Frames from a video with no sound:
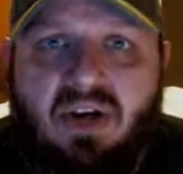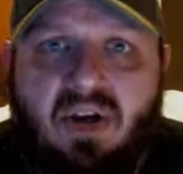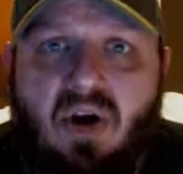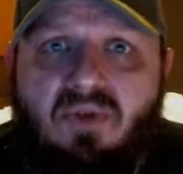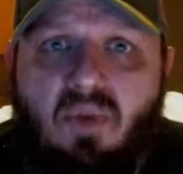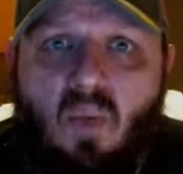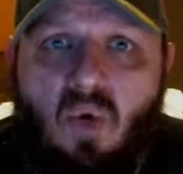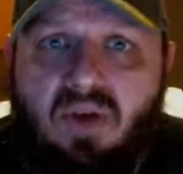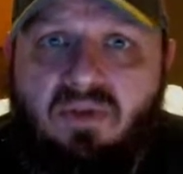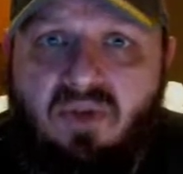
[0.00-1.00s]
to go from
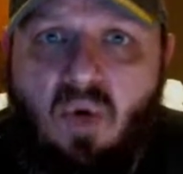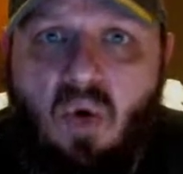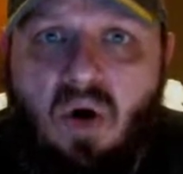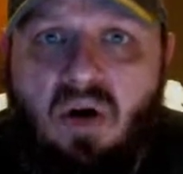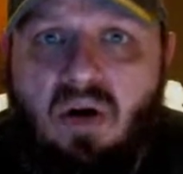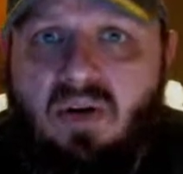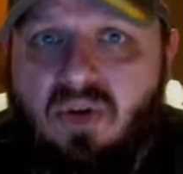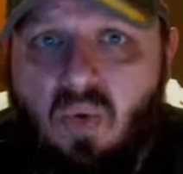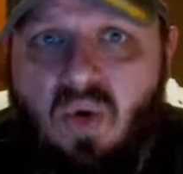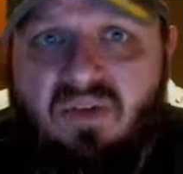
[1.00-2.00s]
one four
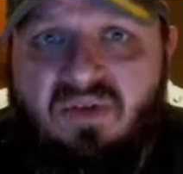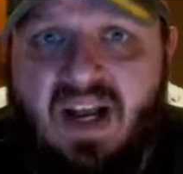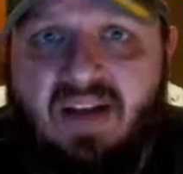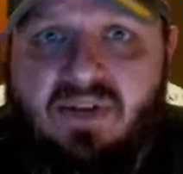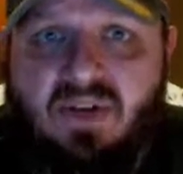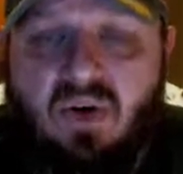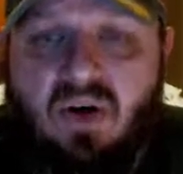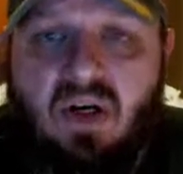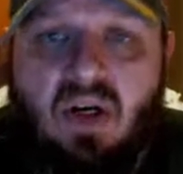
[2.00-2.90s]
to one five star.